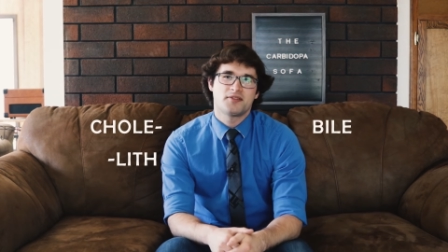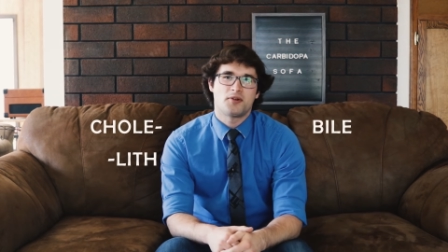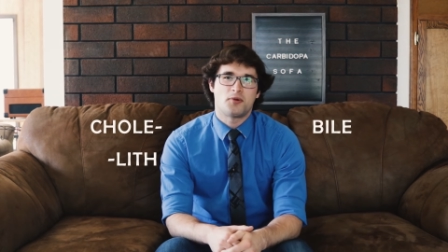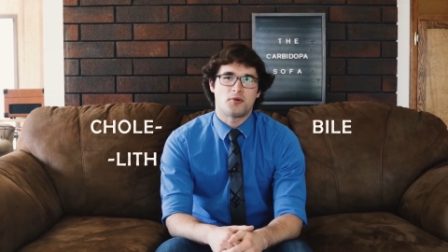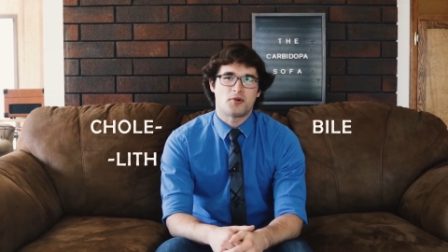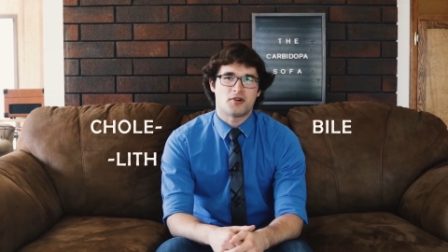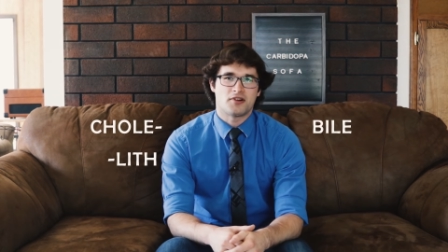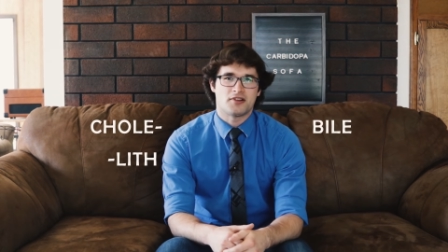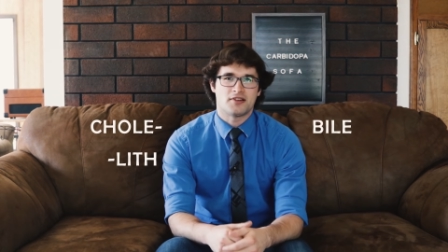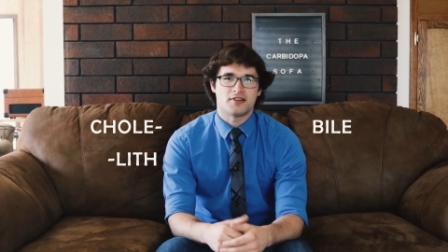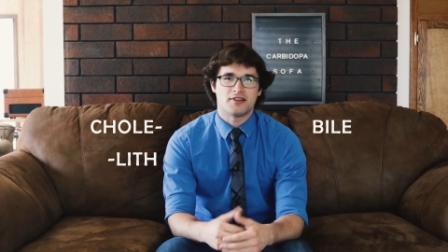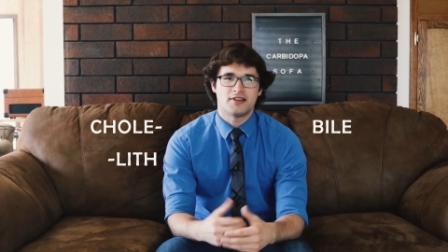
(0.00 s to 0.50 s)

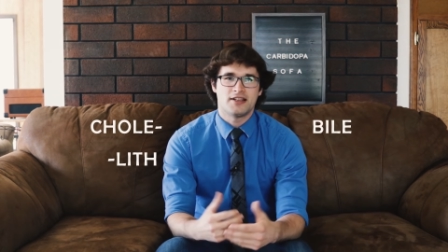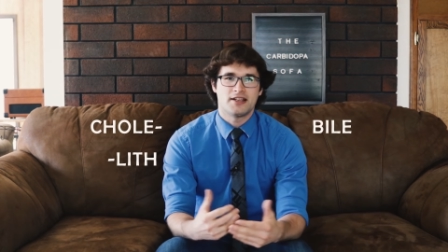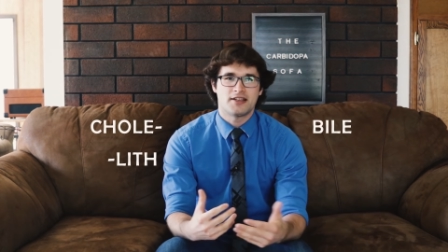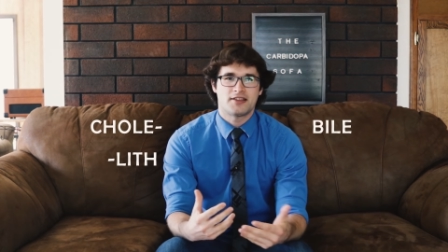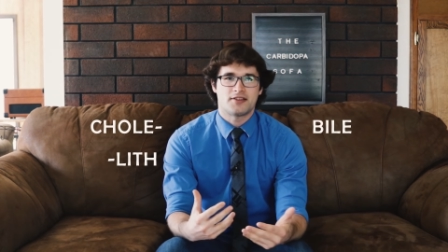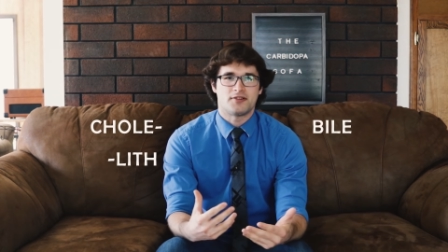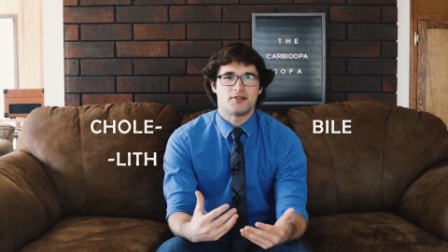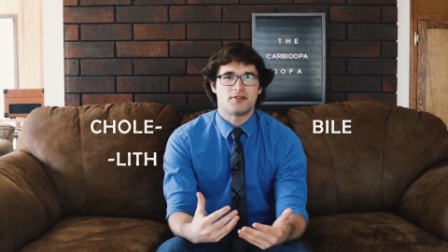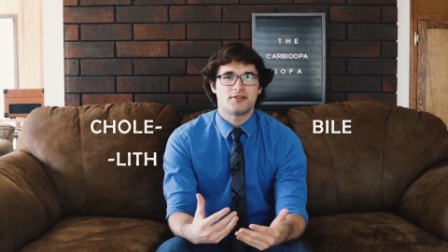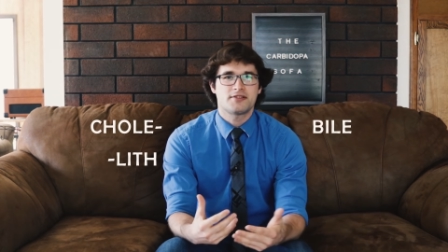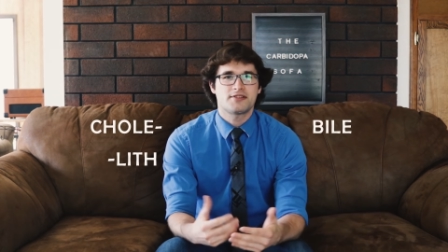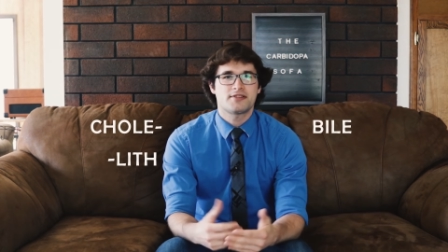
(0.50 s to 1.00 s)
or
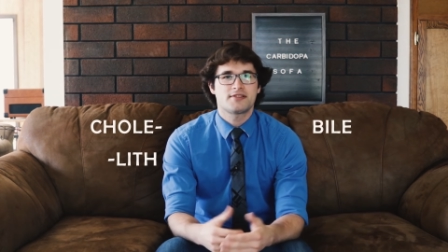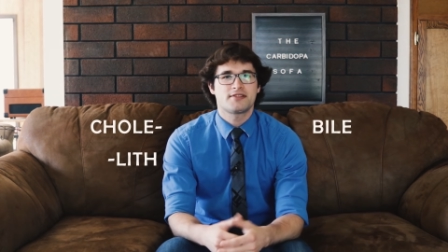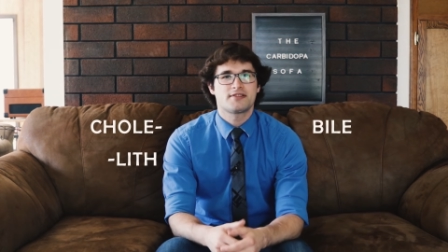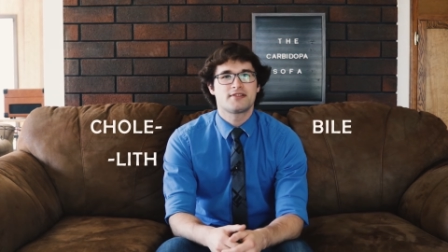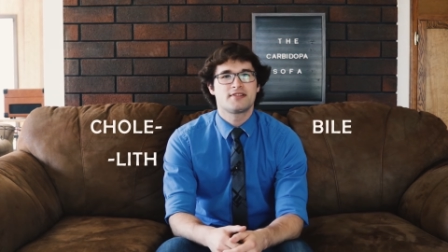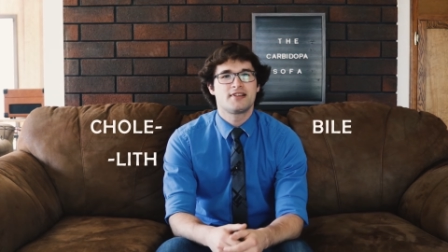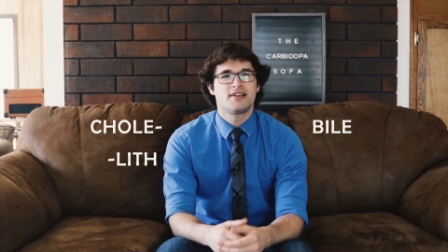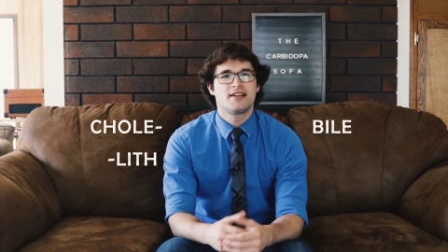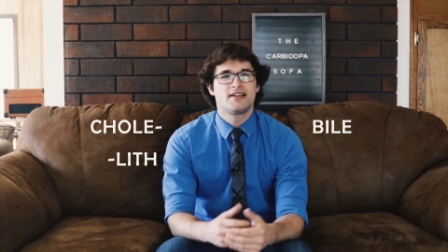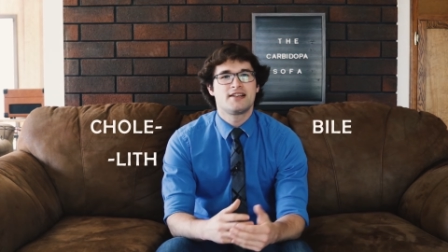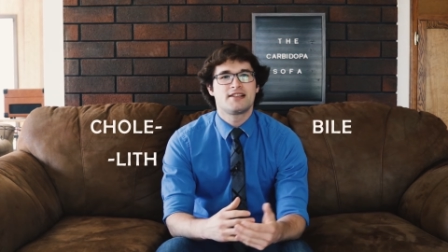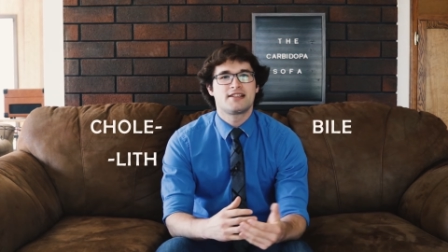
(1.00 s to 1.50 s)
lithos,
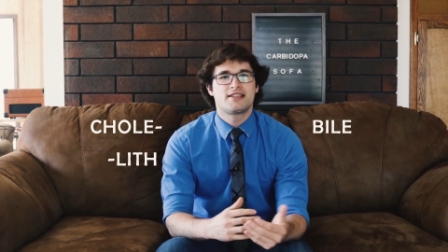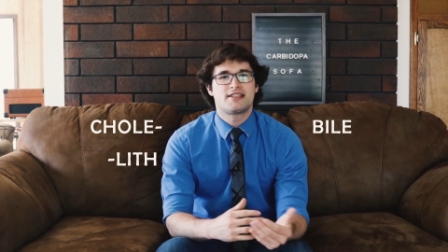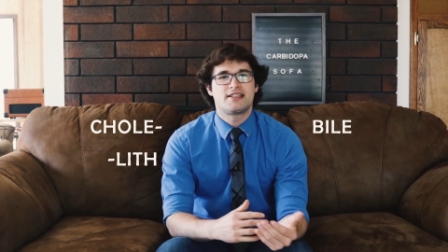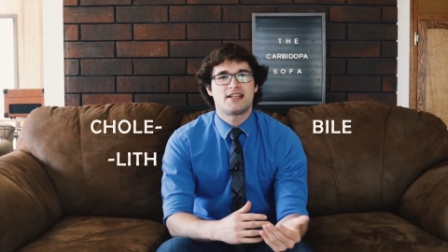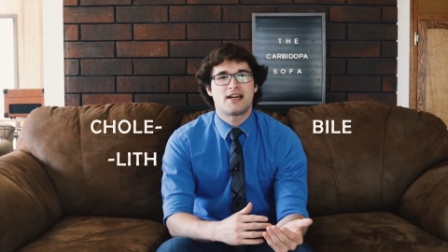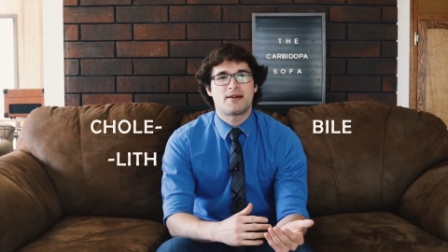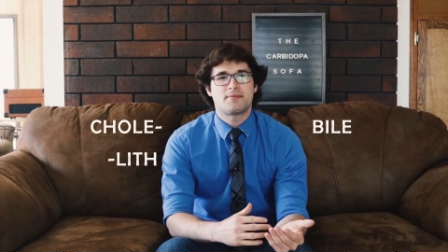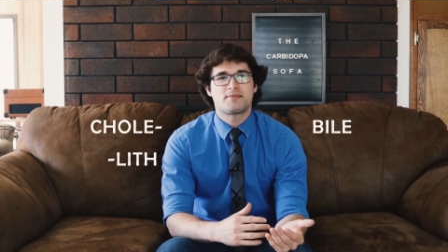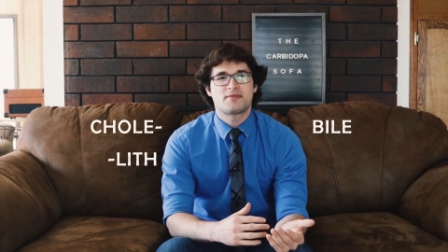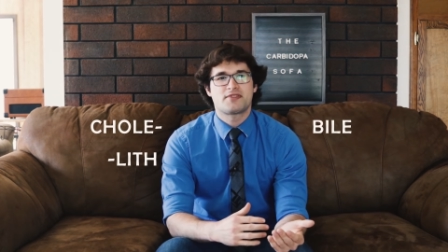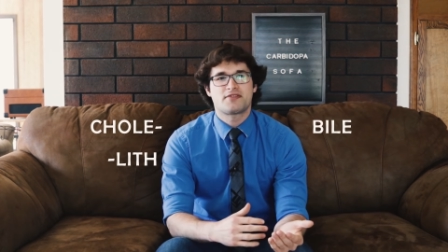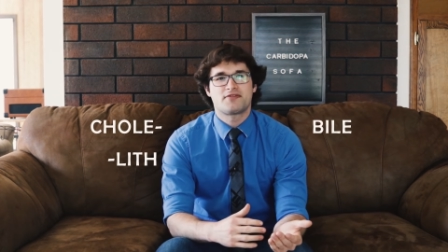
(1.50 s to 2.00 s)

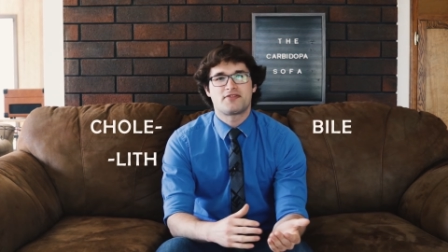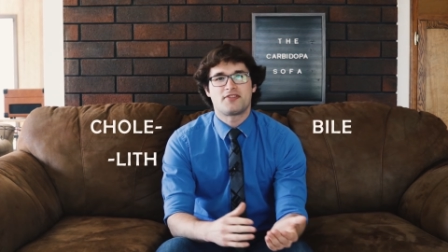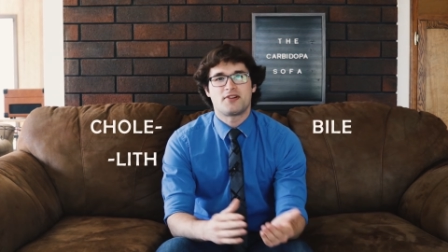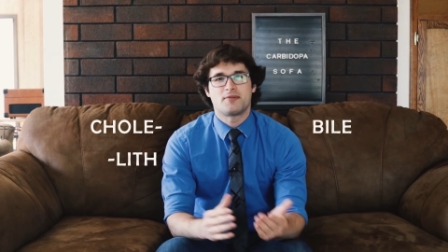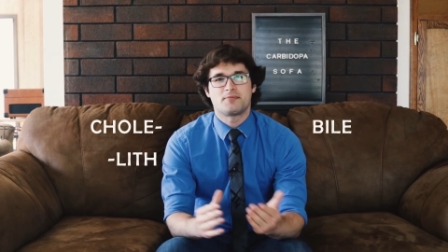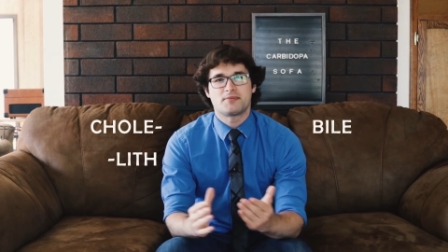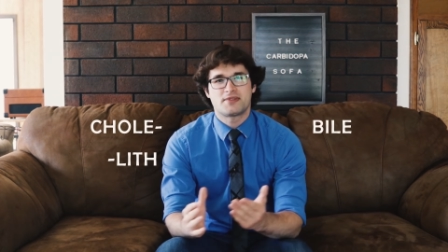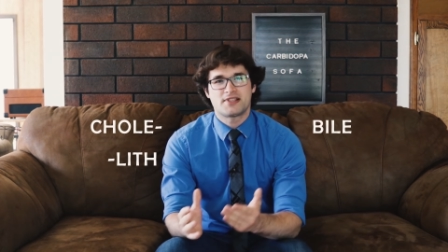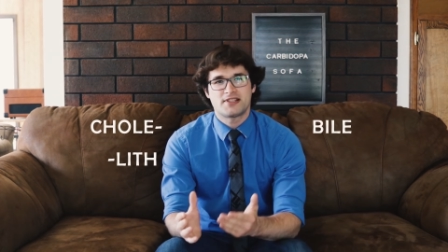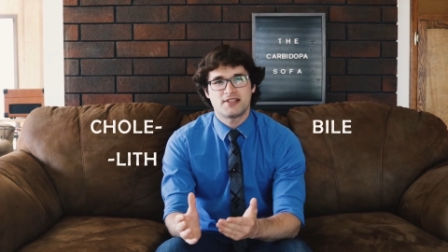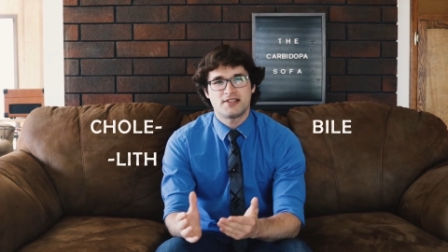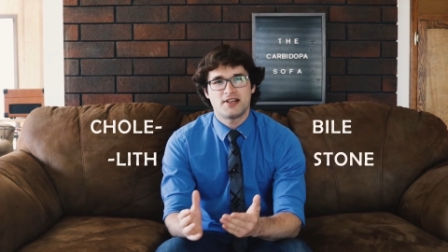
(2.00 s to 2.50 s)
stems
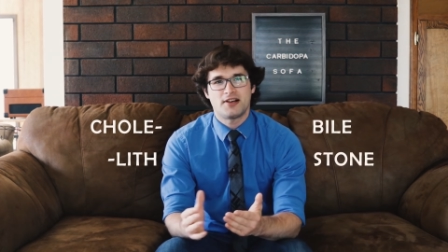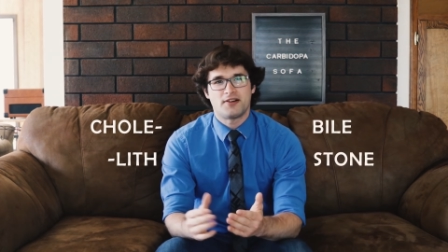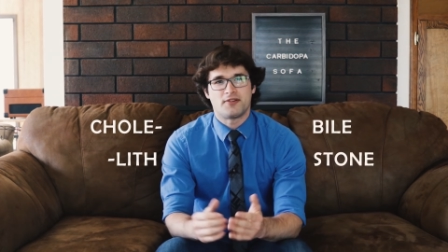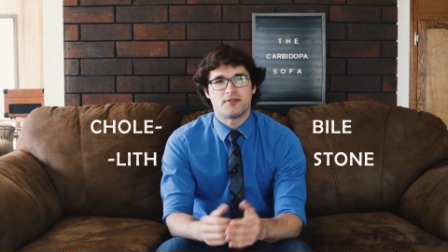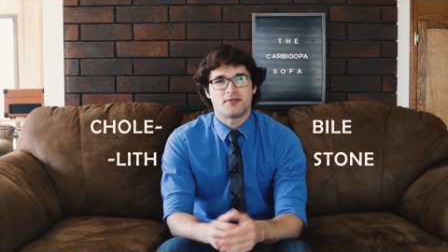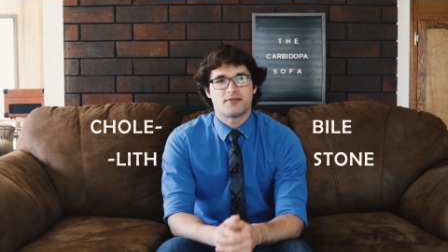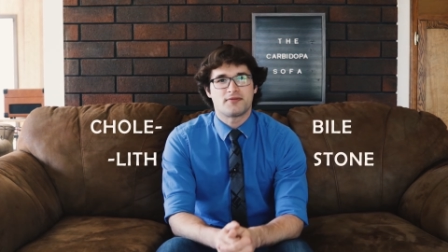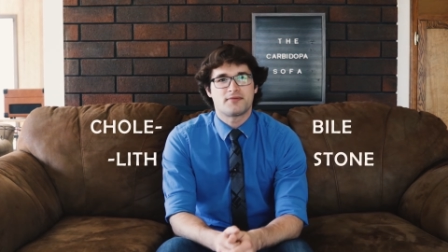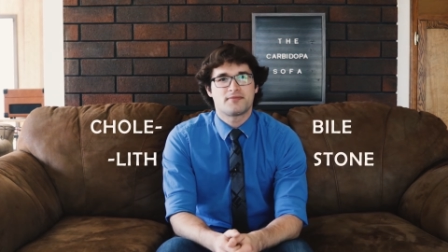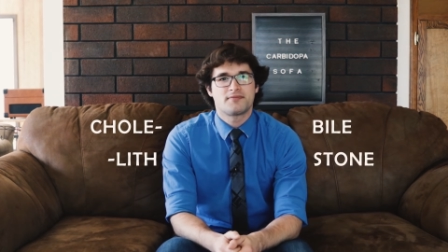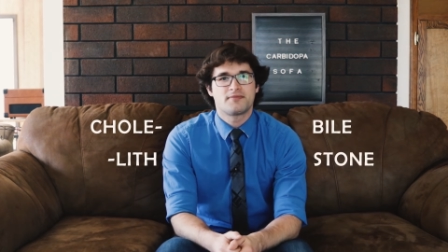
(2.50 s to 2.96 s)
from stone.